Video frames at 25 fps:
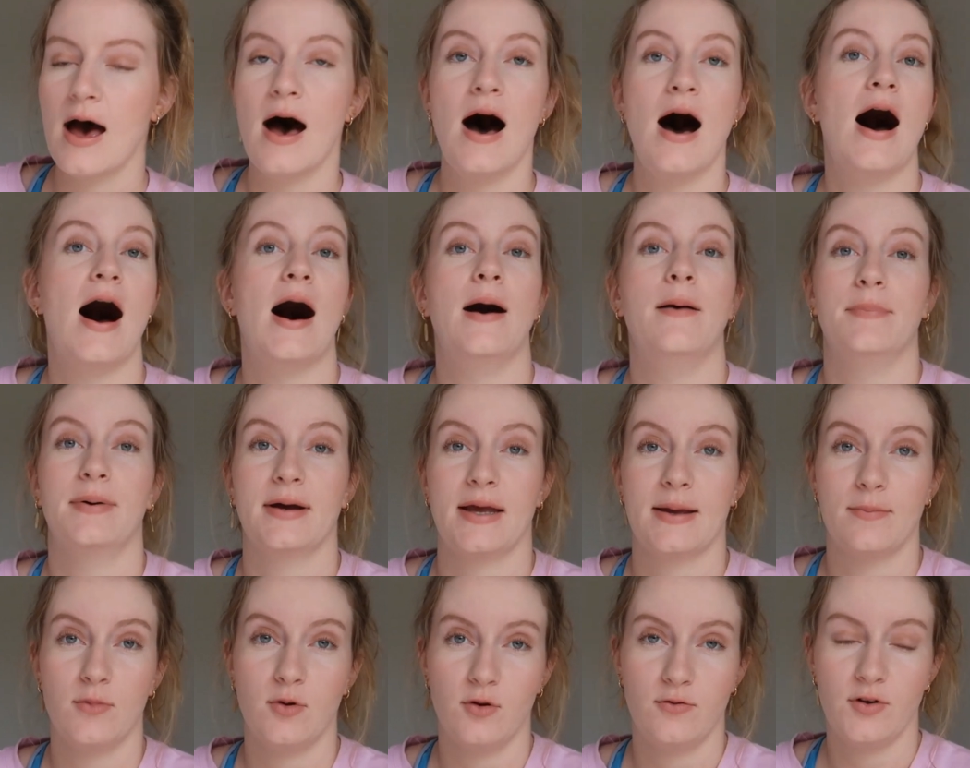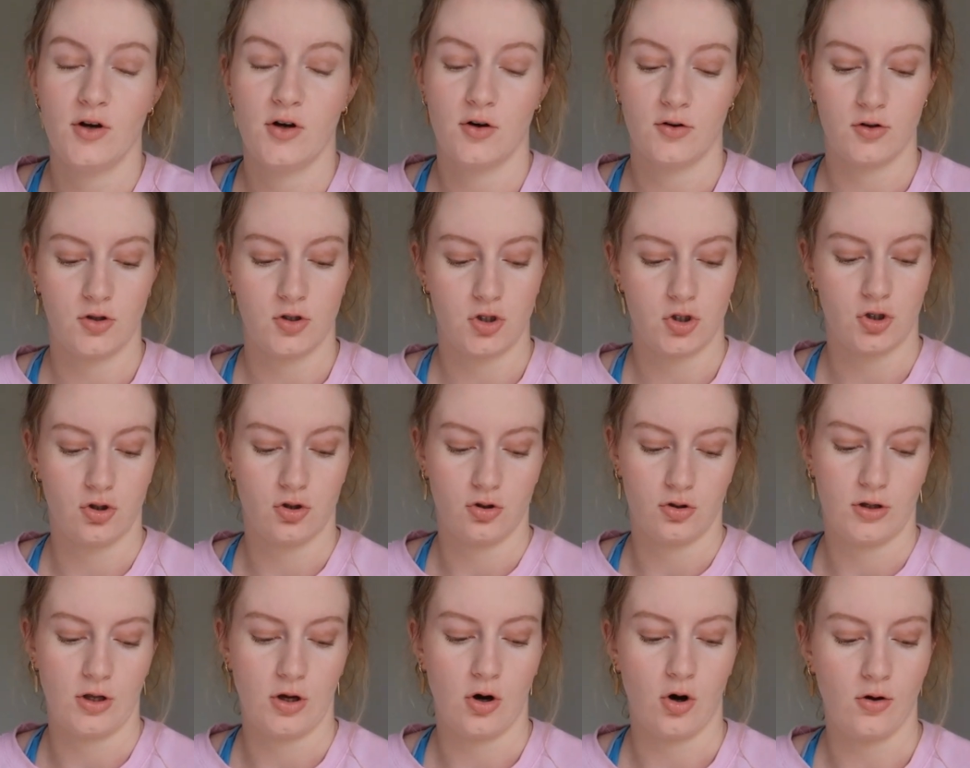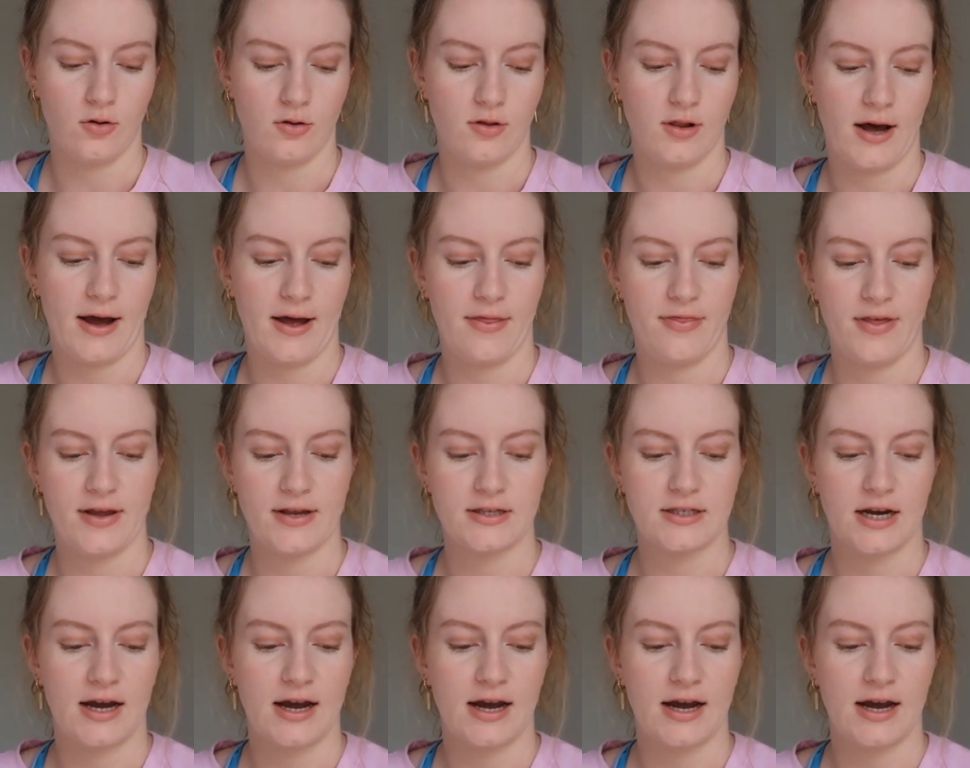But yeah, moving on to the online things,